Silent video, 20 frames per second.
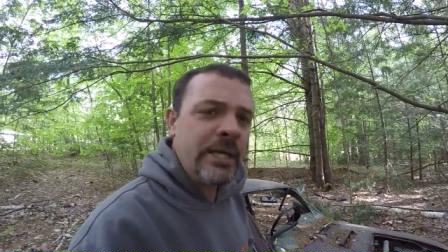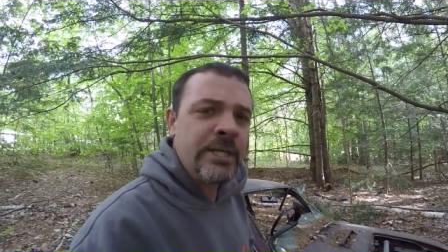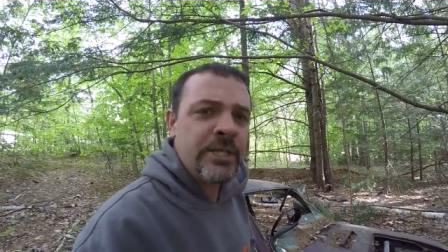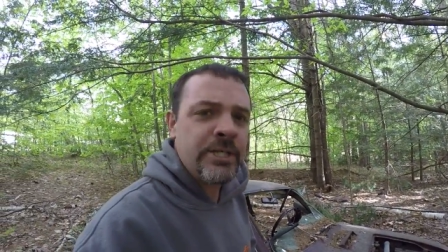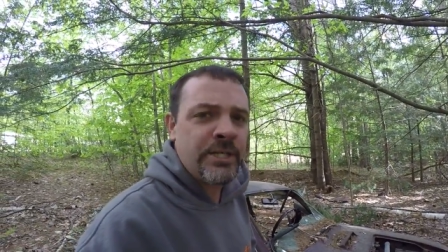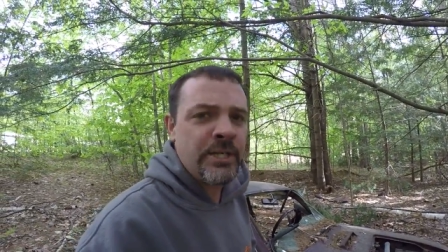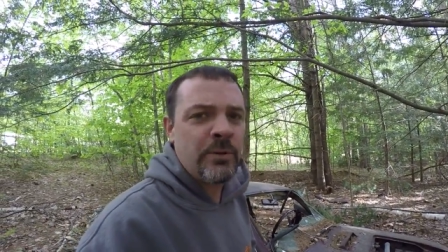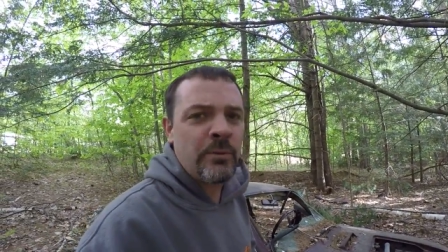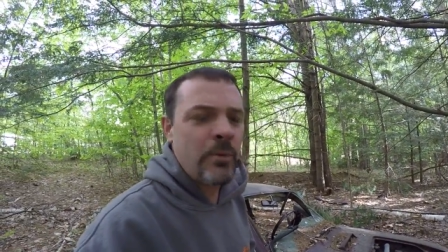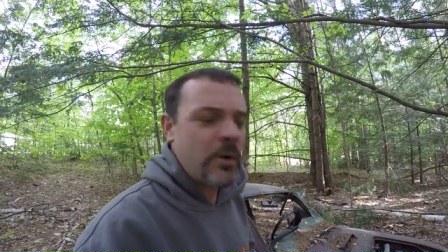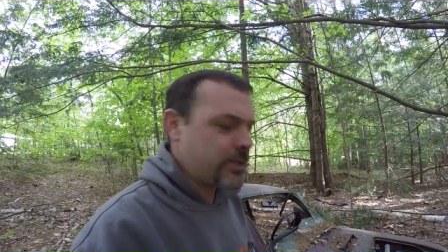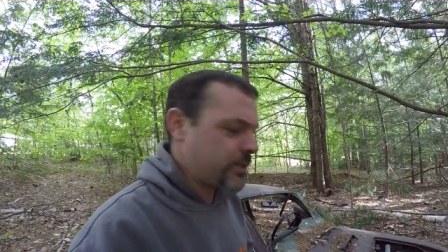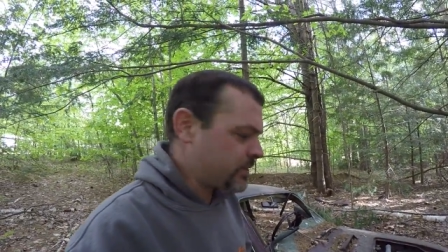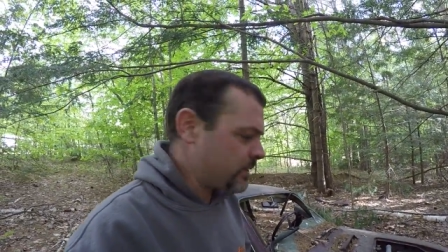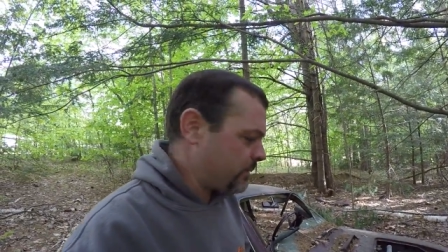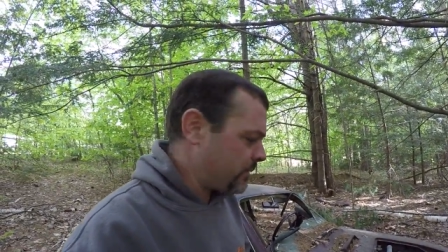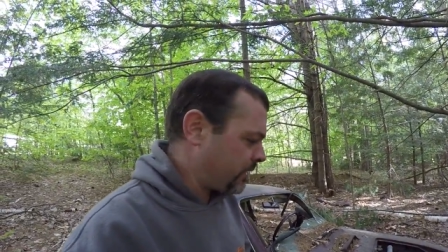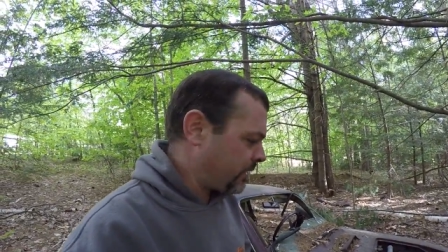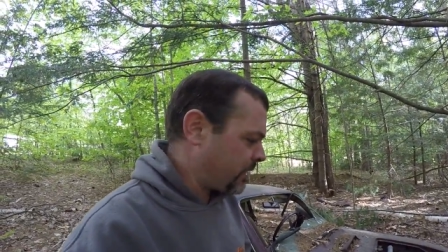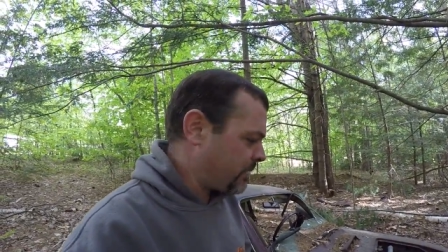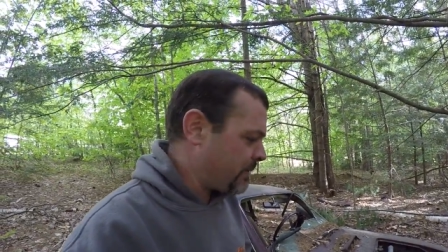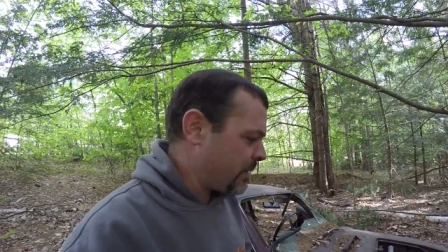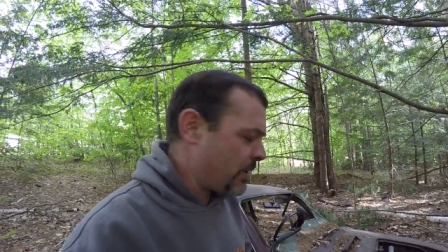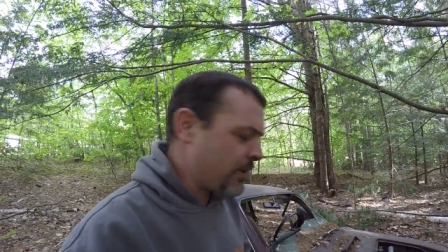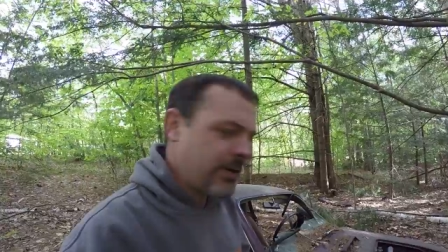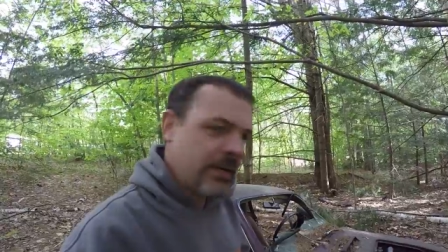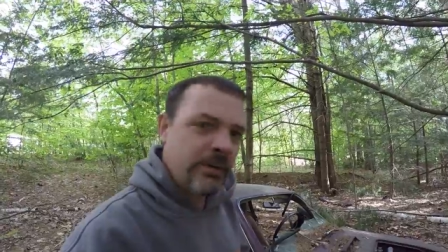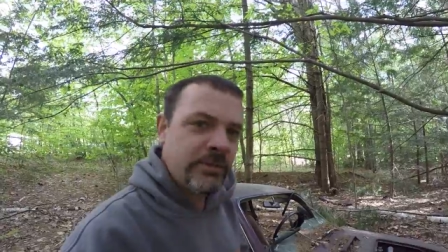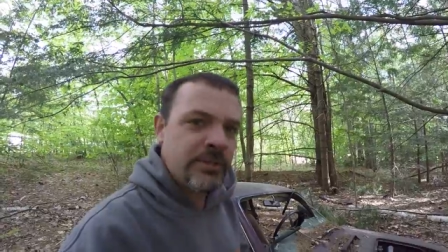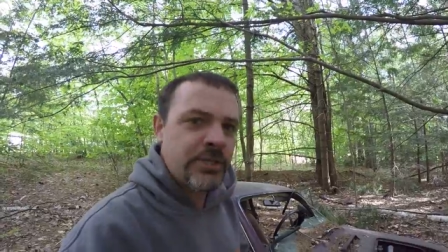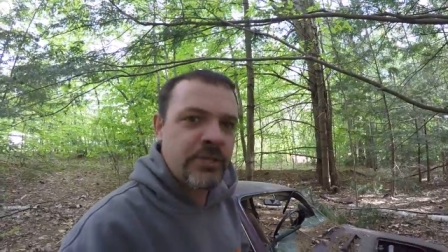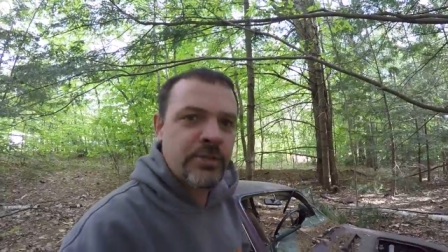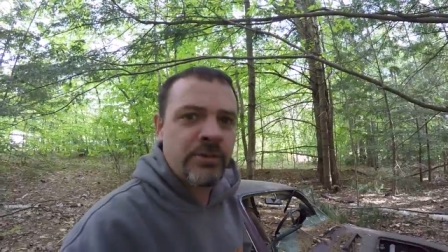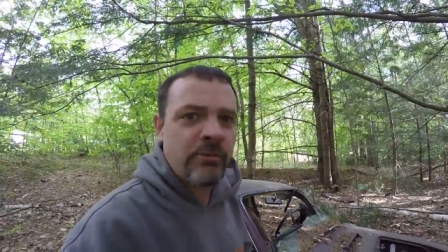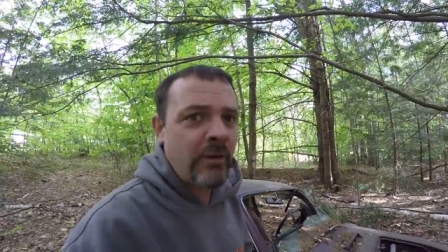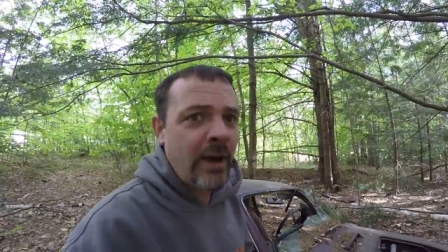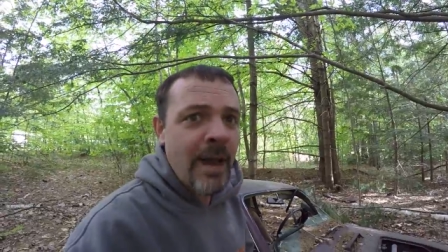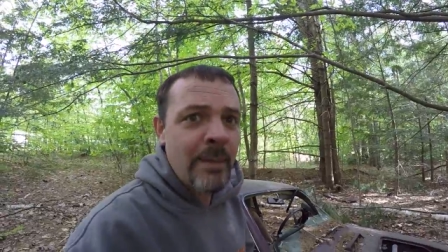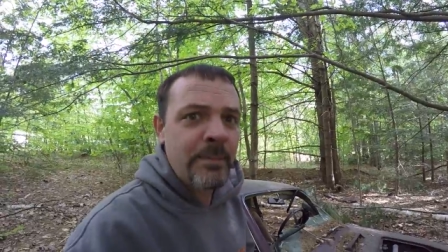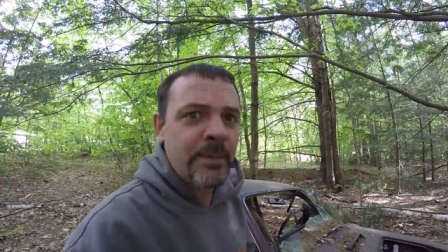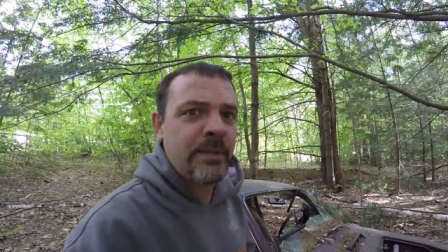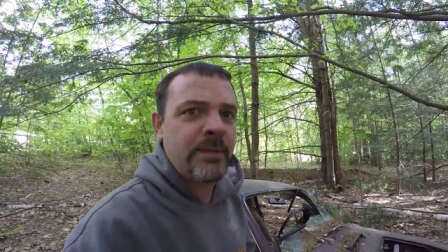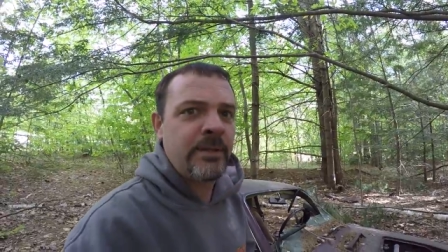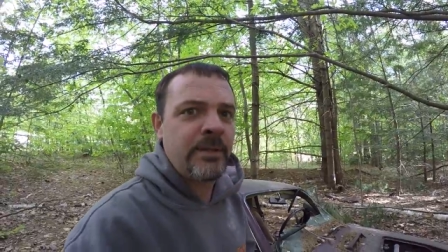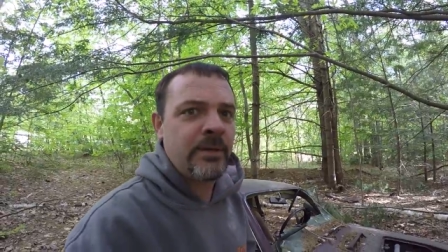I just didn't want someone to come out here and scrap it.